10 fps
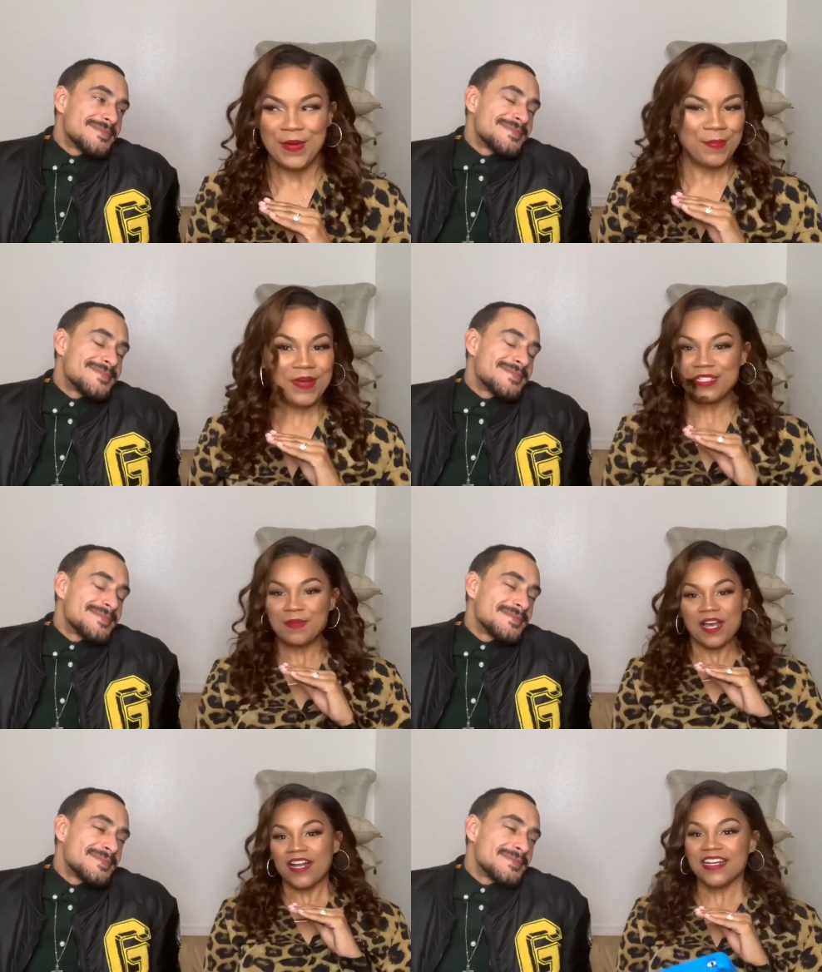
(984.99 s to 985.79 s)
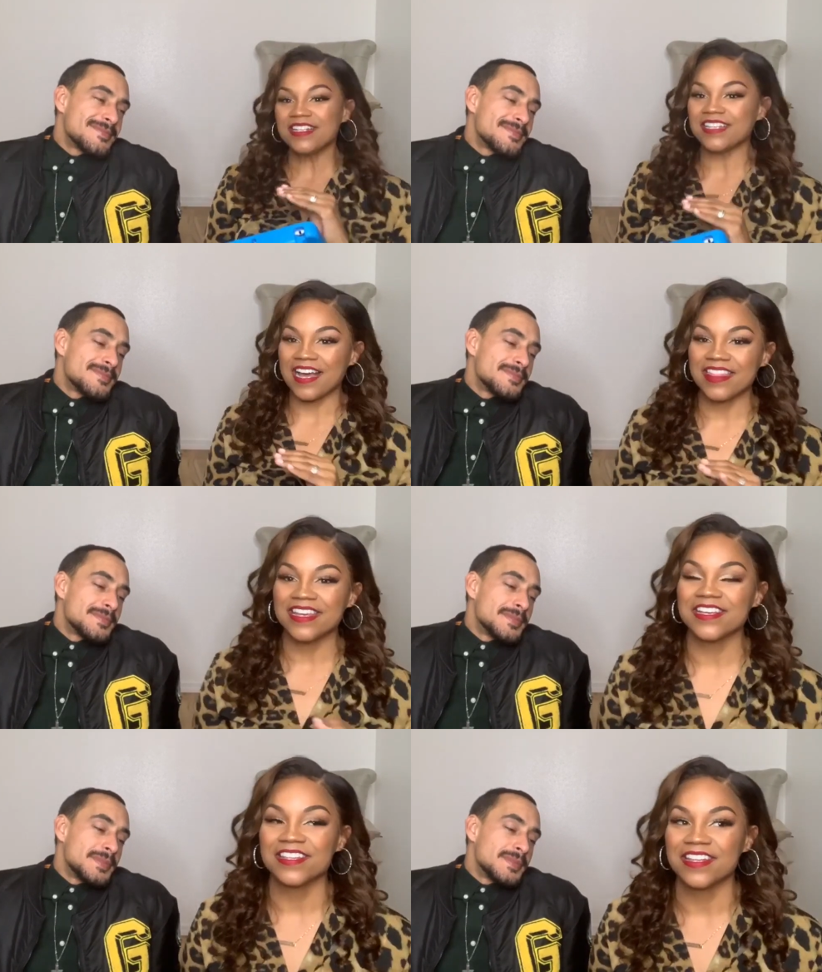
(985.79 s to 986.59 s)
Speaker 1: But to be honest, I
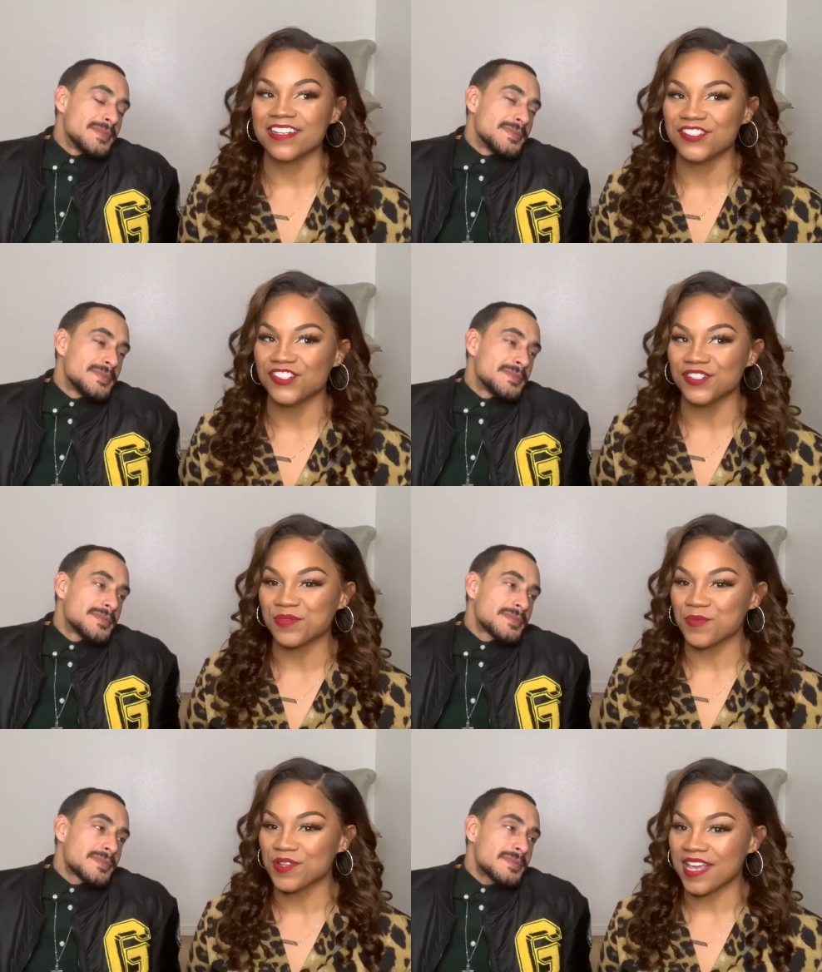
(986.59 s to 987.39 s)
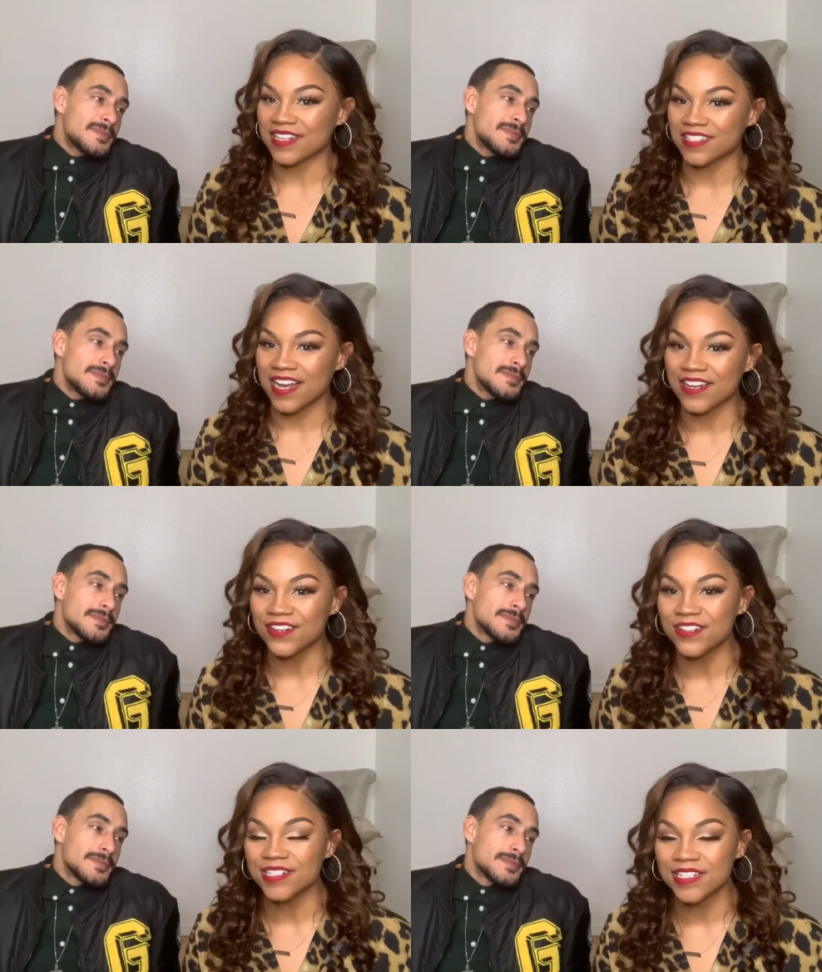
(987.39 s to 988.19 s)
think that it's just we're like
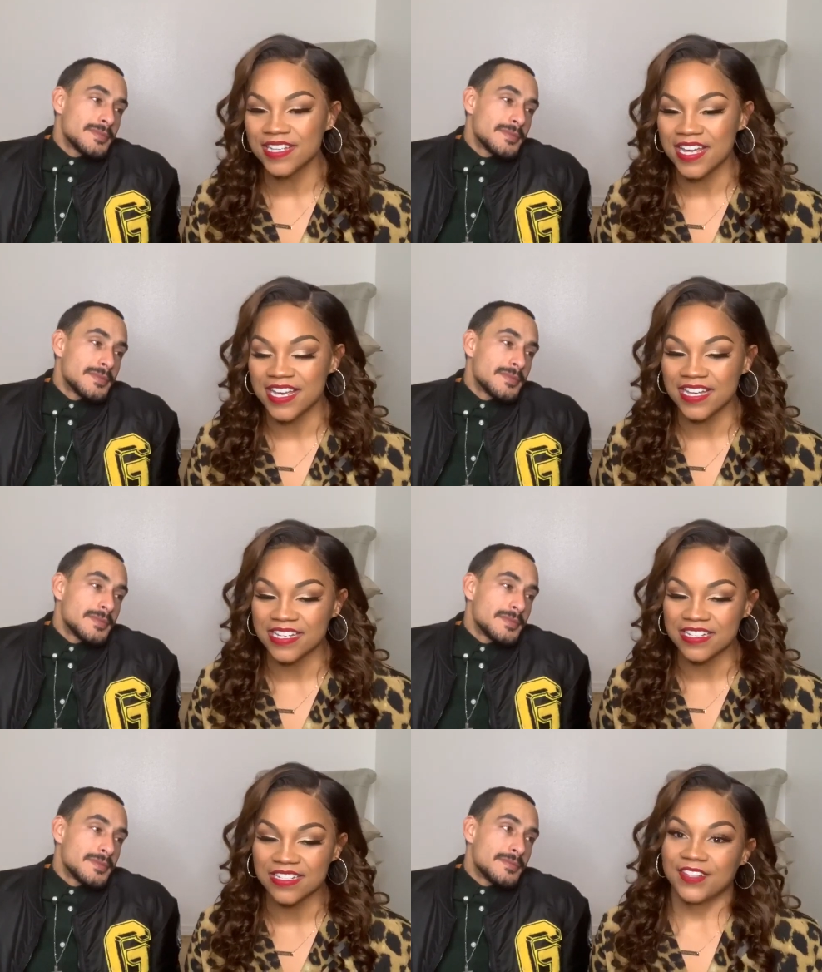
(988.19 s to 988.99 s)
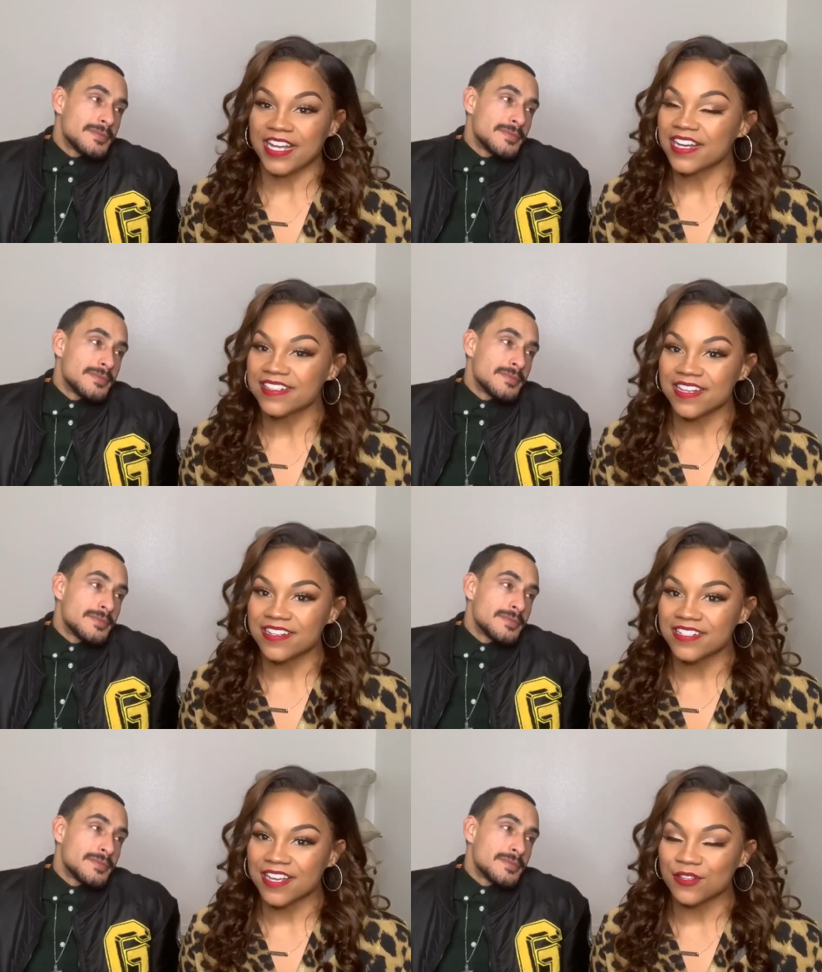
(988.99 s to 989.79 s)
tired. And like I
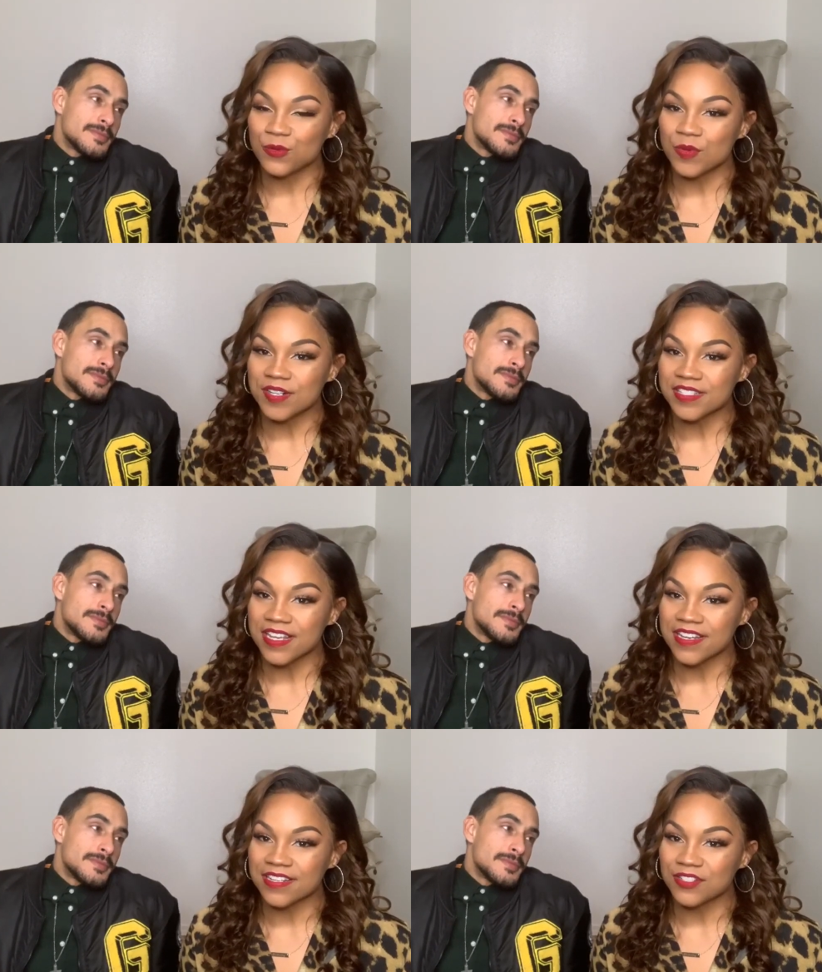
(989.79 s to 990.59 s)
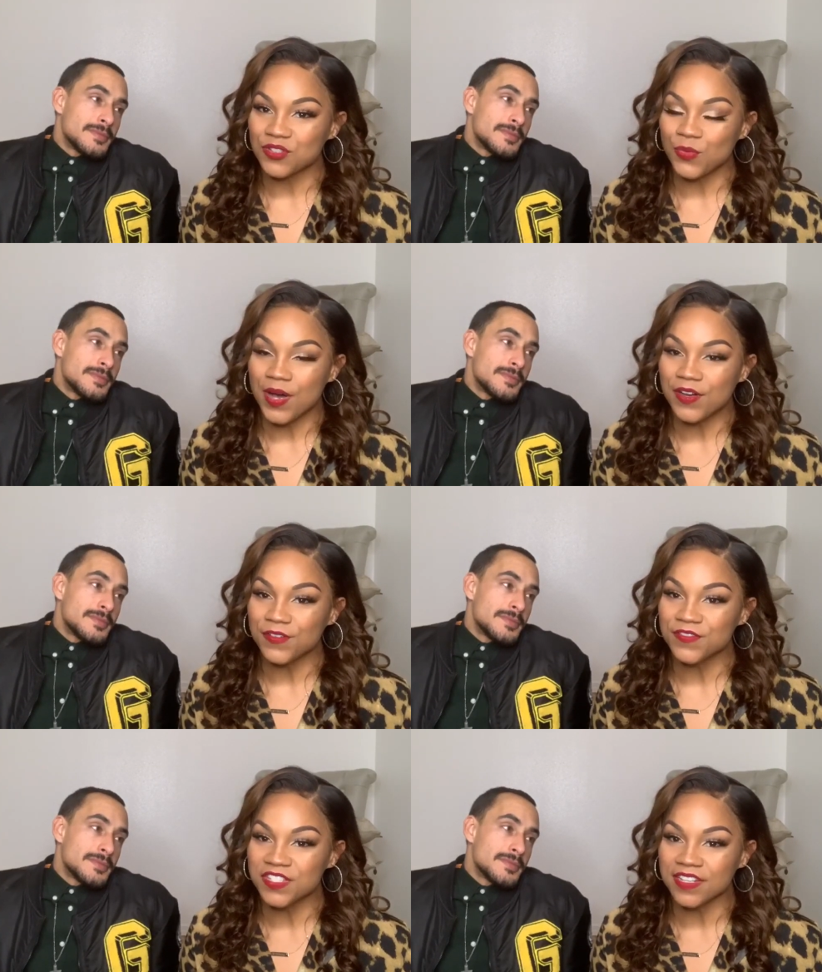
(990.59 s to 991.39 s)
said, Taylor works like
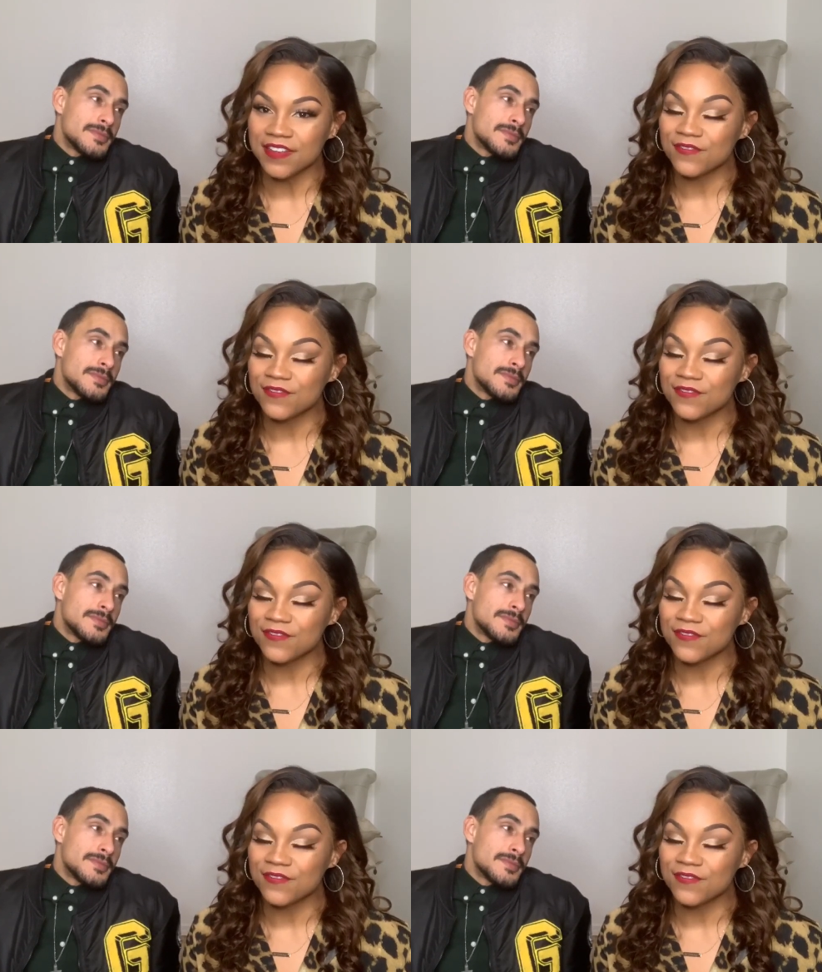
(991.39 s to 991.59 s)
twelve to like